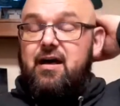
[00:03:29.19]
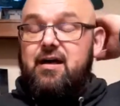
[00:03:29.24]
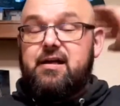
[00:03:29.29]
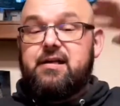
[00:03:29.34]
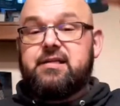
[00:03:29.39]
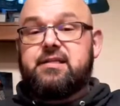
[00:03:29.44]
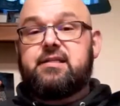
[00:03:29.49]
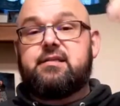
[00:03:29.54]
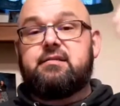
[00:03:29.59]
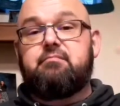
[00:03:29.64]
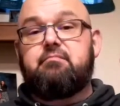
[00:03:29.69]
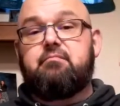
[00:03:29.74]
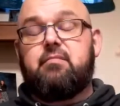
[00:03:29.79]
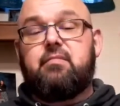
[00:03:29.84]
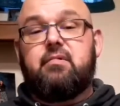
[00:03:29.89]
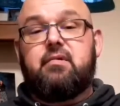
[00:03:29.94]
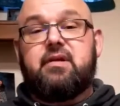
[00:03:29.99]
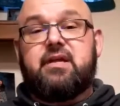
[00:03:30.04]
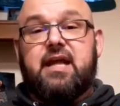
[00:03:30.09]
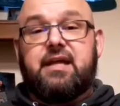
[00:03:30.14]
is
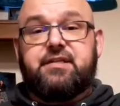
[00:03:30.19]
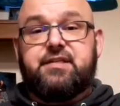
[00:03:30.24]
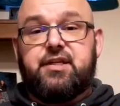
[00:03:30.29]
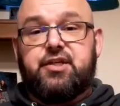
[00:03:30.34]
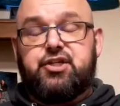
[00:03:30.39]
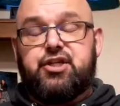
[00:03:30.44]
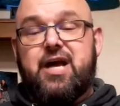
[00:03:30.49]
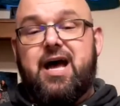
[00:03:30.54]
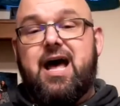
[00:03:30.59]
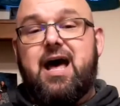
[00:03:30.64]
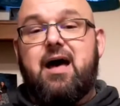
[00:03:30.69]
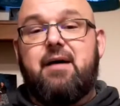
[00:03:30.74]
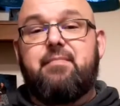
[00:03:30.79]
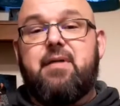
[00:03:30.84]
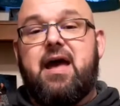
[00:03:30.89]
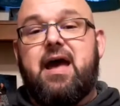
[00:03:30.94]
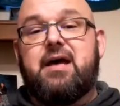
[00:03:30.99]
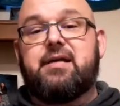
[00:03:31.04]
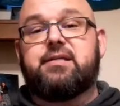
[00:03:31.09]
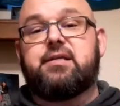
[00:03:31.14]
gets a
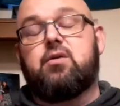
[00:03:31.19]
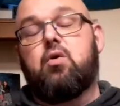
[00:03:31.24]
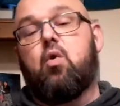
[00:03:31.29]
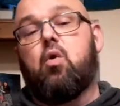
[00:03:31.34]
job as an